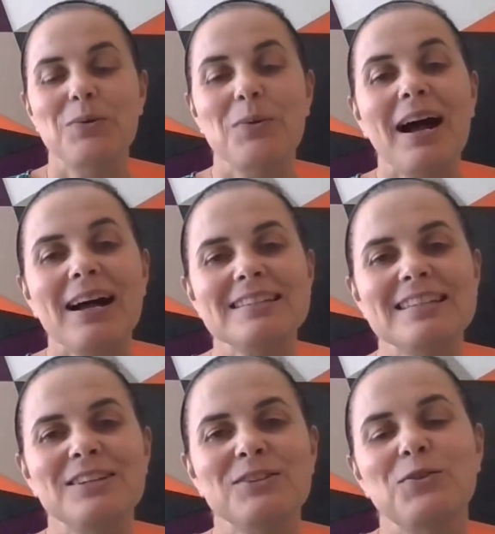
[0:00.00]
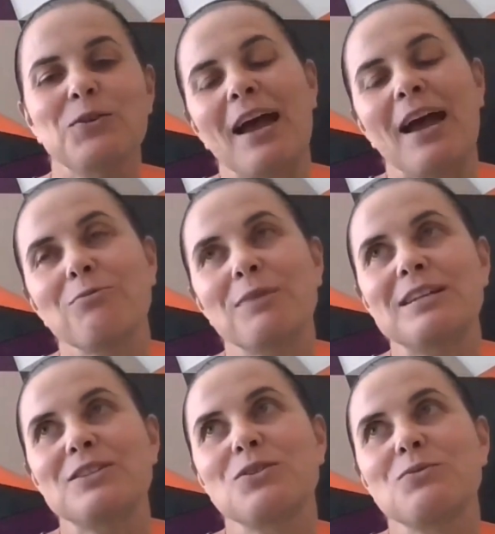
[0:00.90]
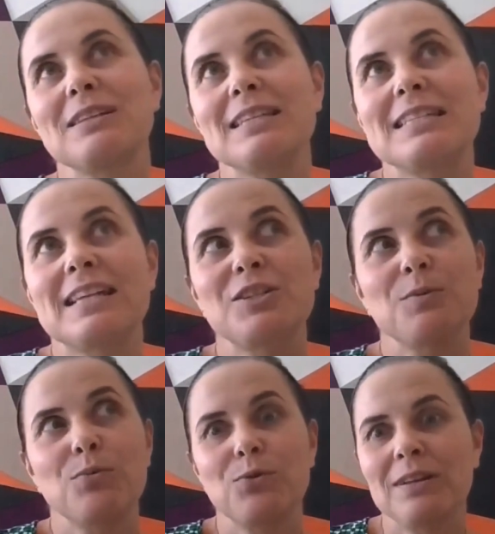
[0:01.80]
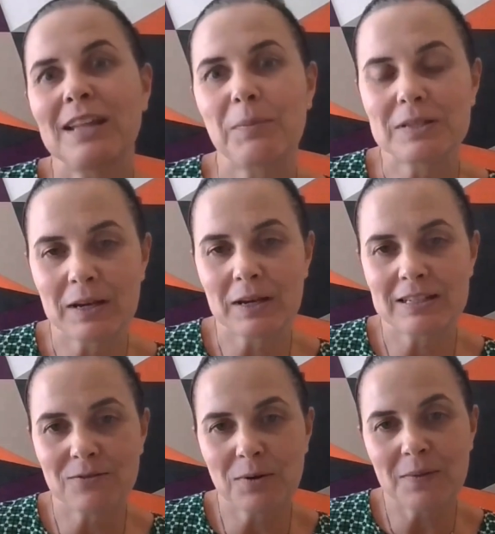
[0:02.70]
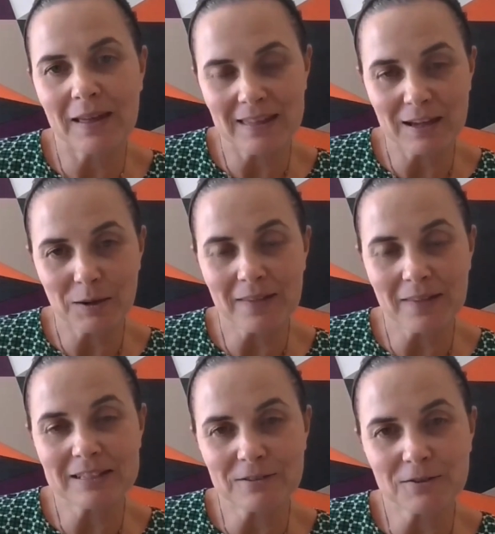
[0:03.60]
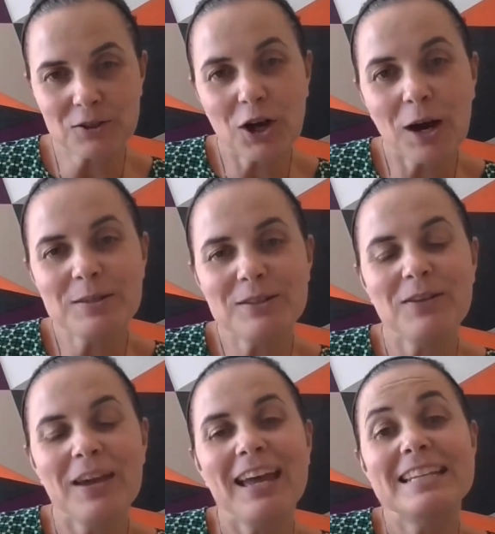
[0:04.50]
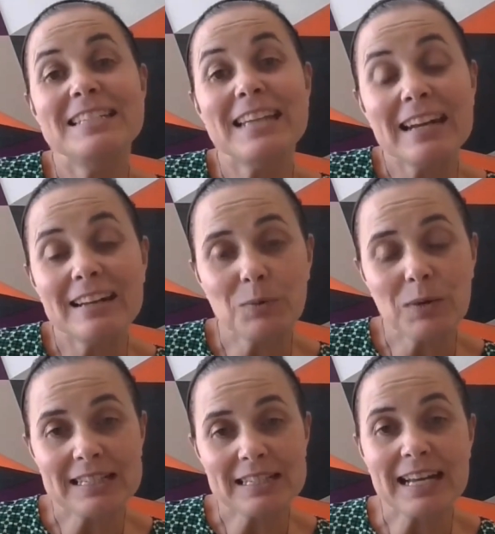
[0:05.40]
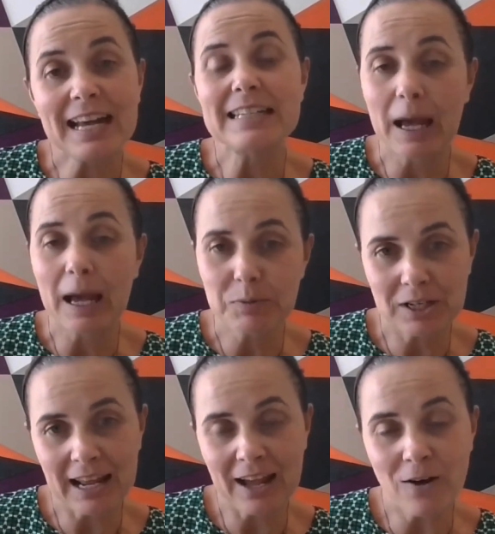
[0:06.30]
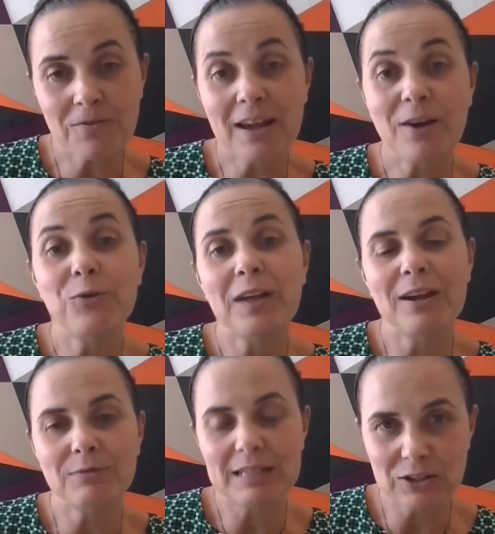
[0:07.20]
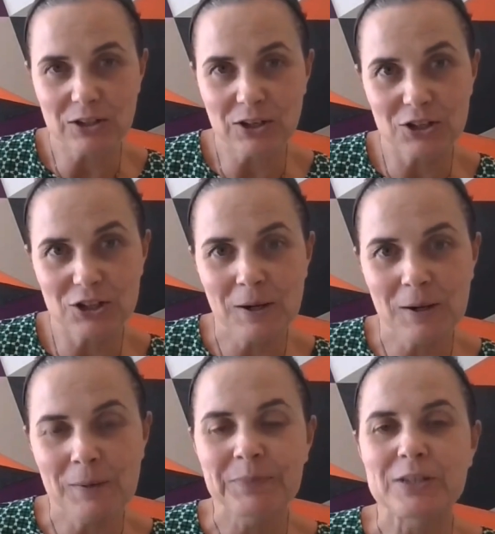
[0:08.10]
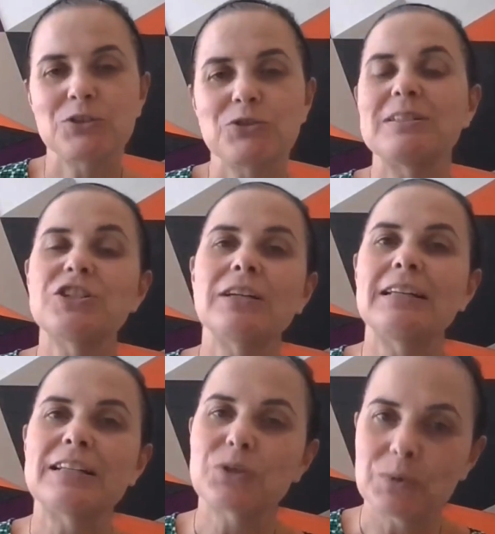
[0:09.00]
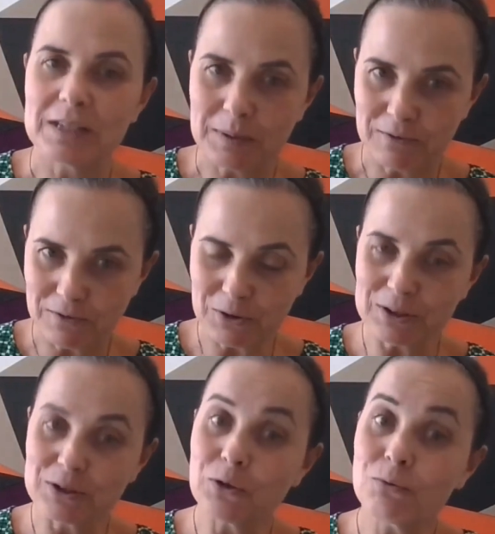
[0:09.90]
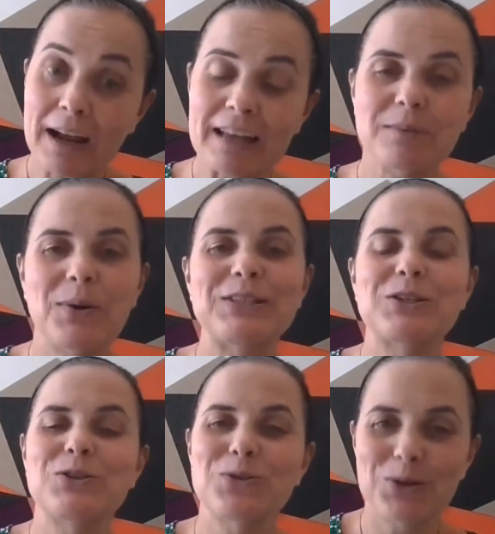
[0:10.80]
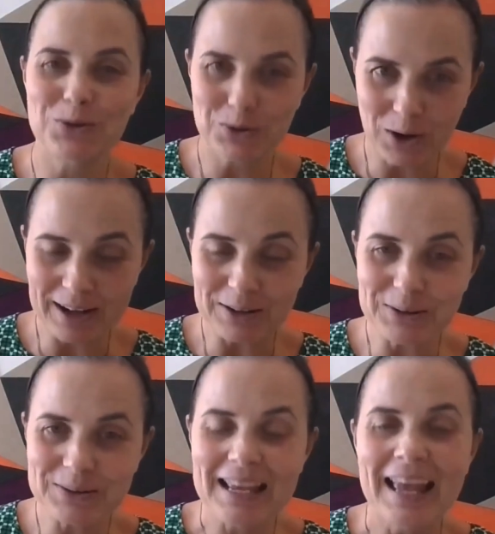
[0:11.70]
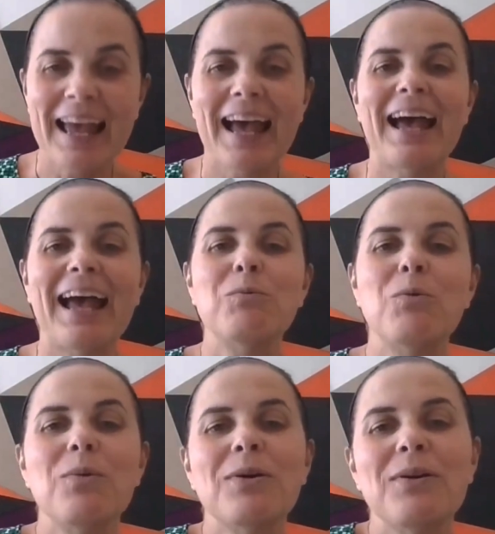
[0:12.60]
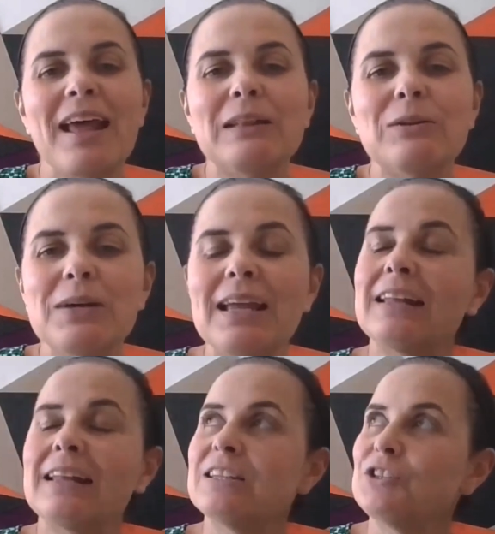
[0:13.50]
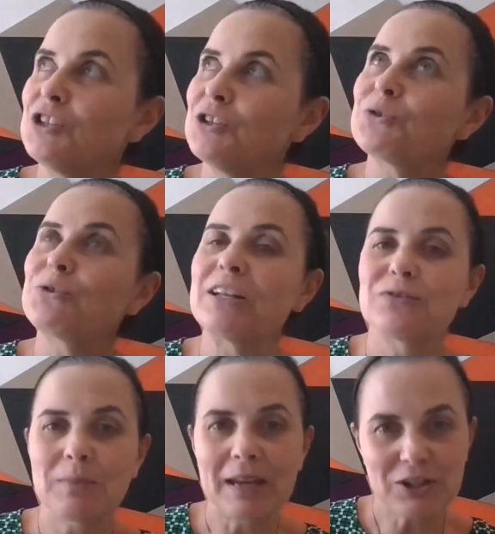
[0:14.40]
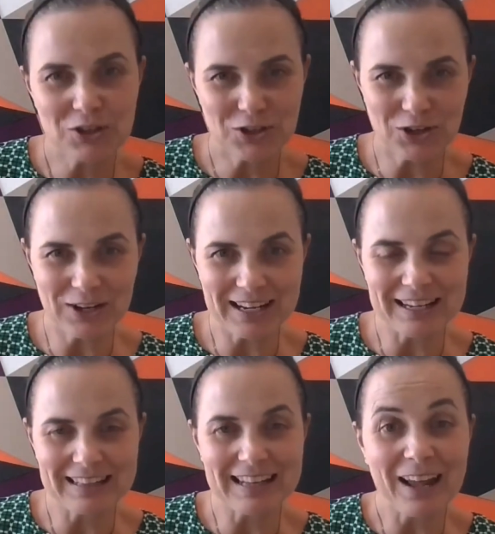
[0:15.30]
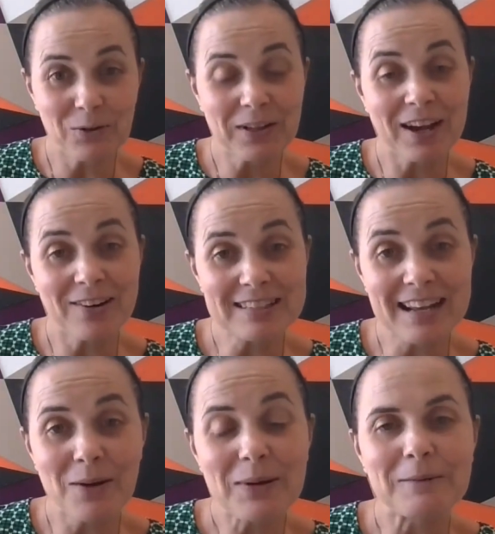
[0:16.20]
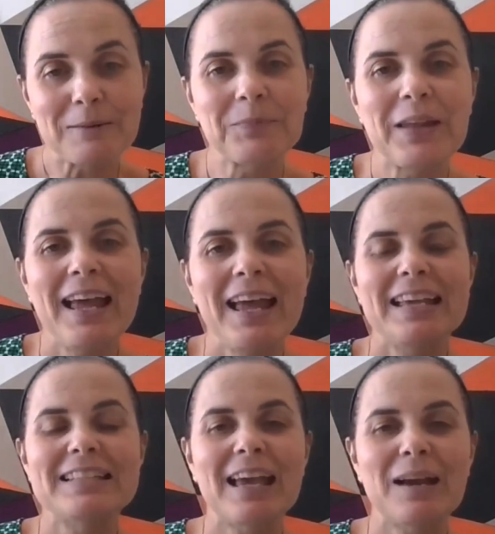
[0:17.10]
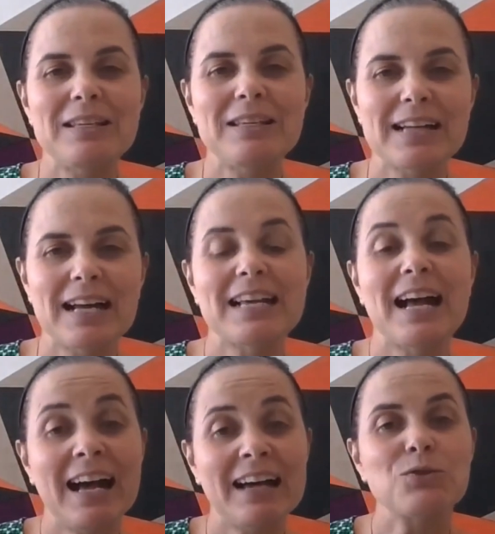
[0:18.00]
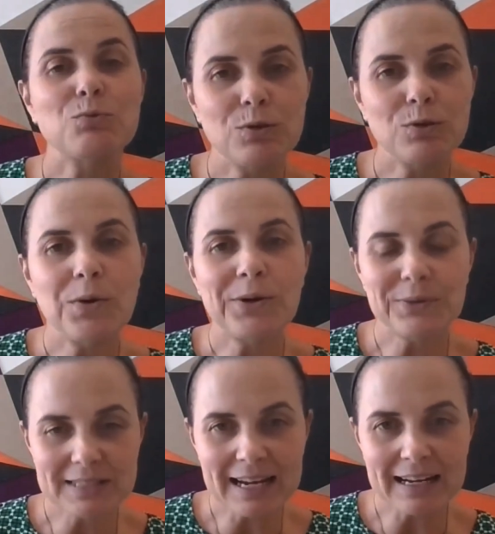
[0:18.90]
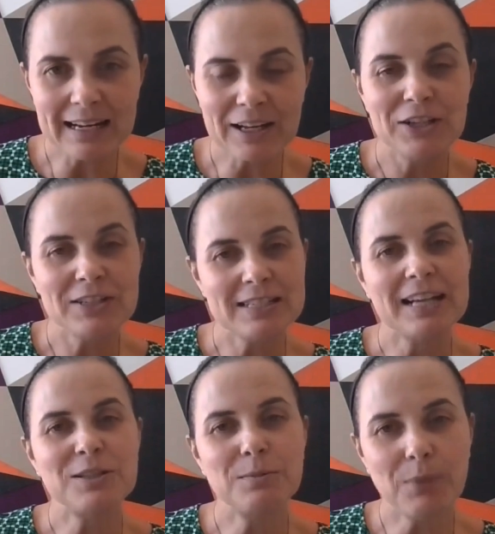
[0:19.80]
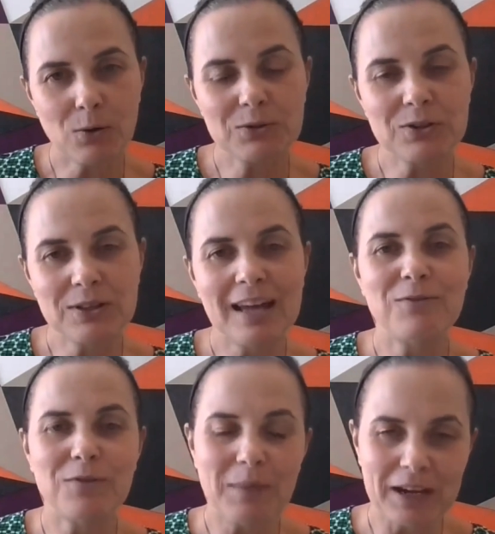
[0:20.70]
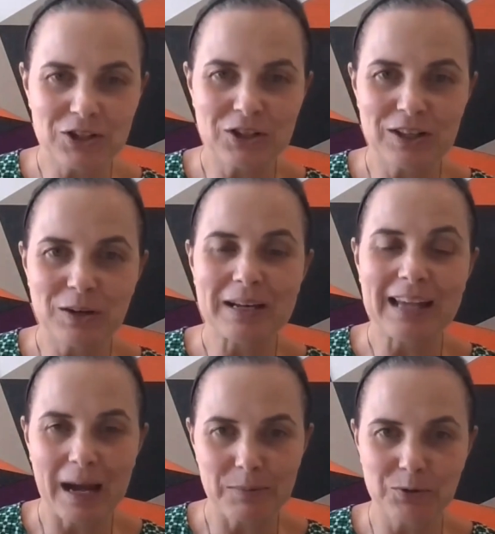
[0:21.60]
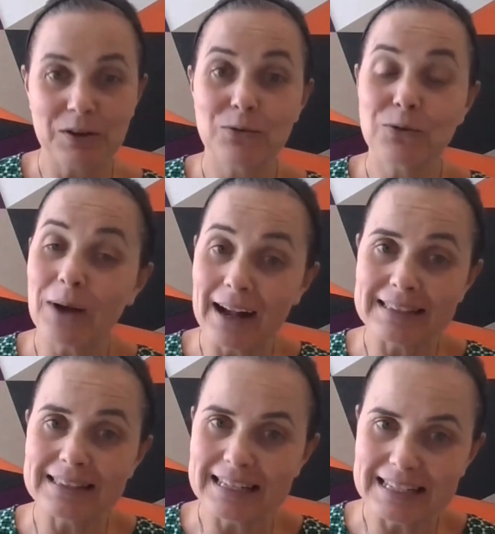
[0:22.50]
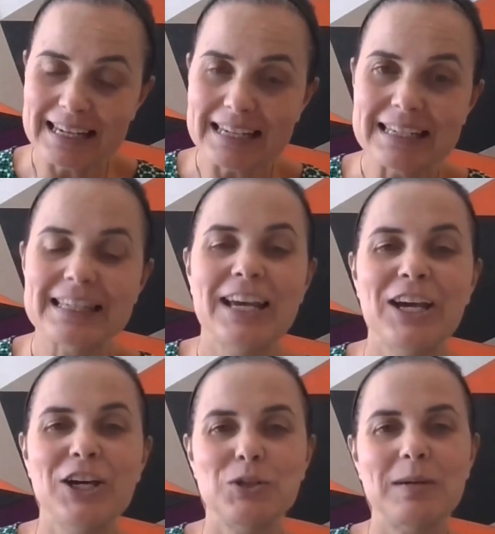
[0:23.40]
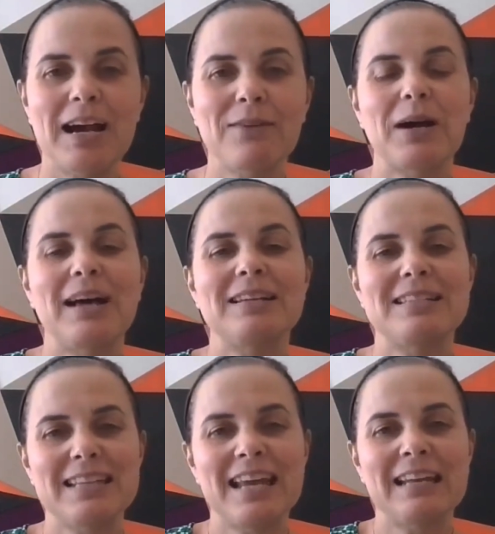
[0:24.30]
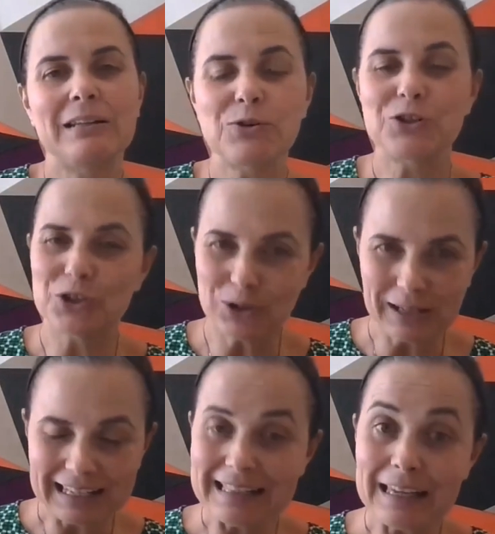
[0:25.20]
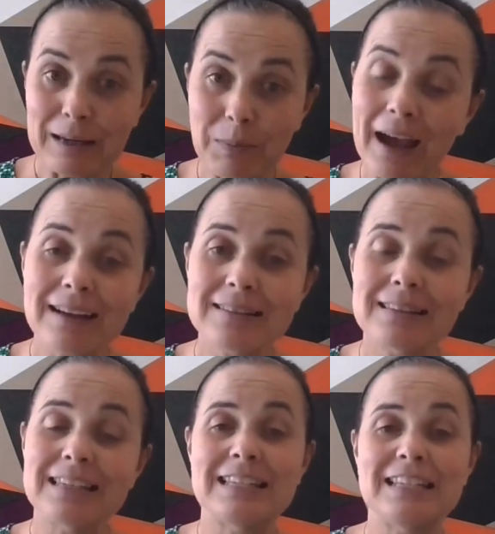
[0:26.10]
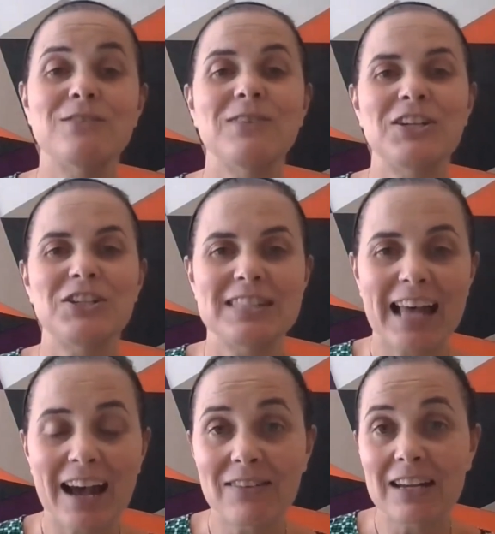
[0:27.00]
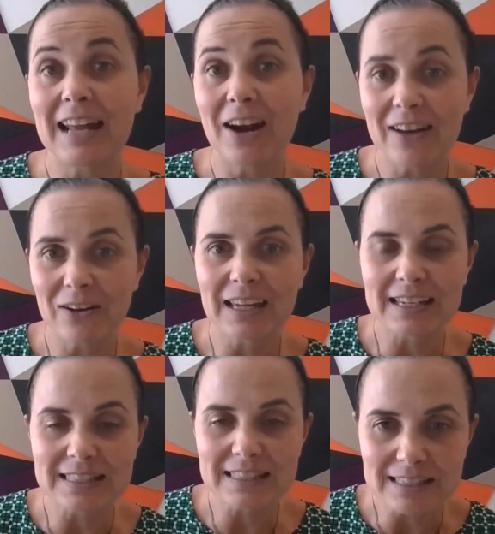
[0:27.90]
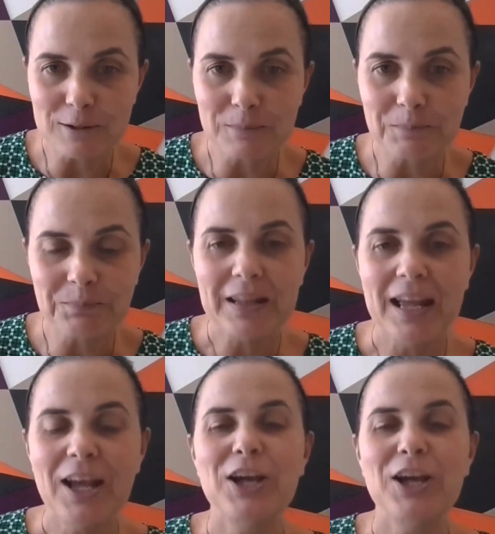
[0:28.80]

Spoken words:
So we were asking for our readers to really start to broaden their perspective when they think about the different types of data that we can start to capture now for healthcare research. So traditionally, it's always been focused on randomized controlled trials. And what we're now looking at in this digital transformation journey that healthcare is now in is, can we start to harness real-world data to start to bolster that information that we're capturing through RCTs to be able to understand longitudinally the impacts that these interventions are having in our healthcare system.